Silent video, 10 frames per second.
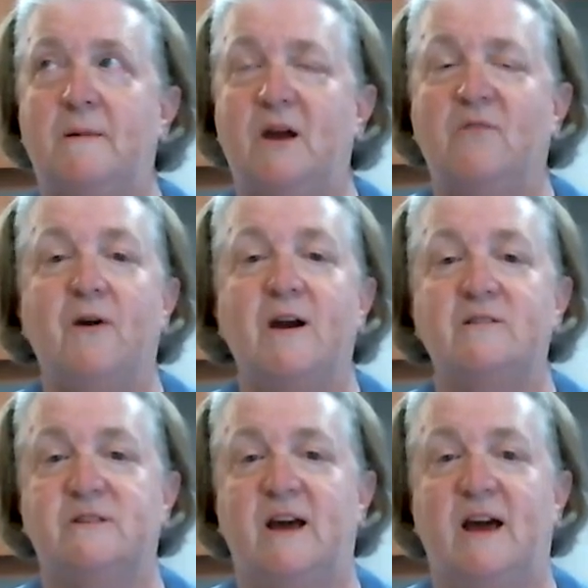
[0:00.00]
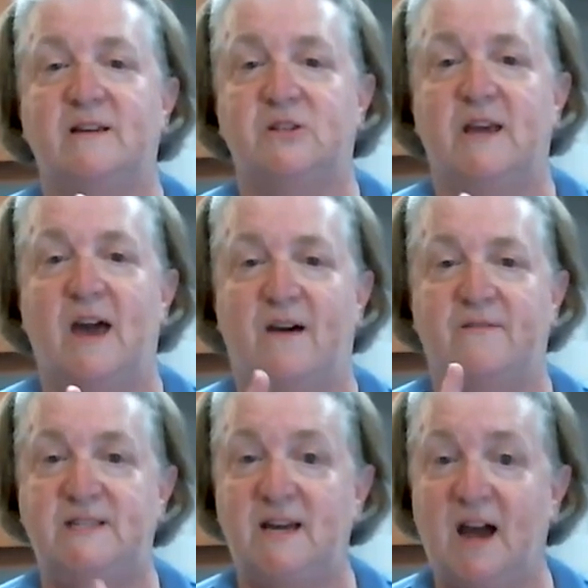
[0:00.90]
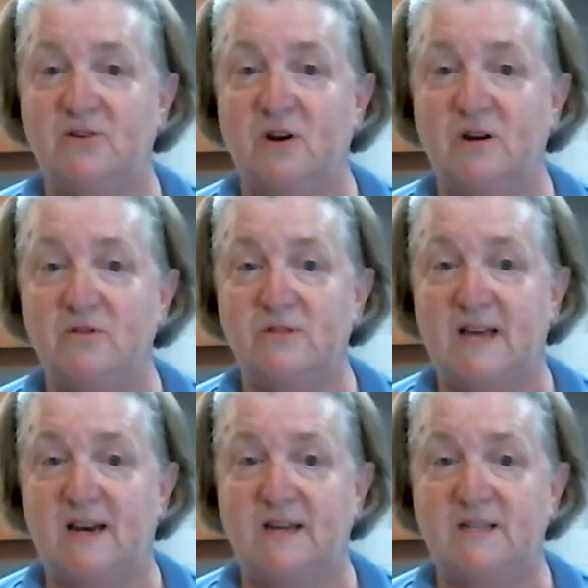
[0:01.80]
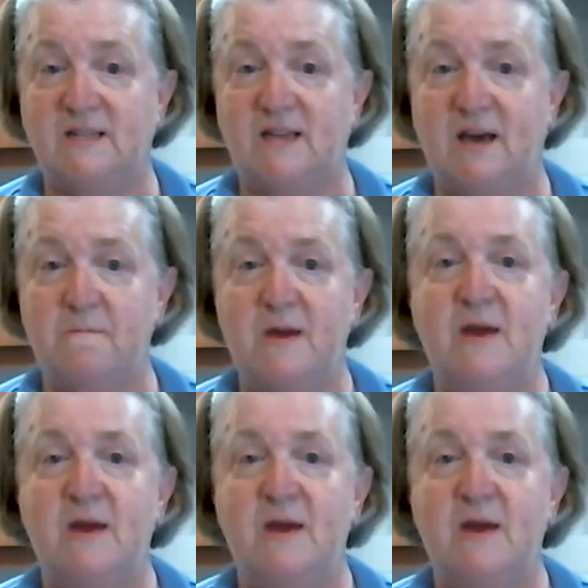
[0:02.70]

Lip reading: air fryers that actually have a dehydrator setting to them.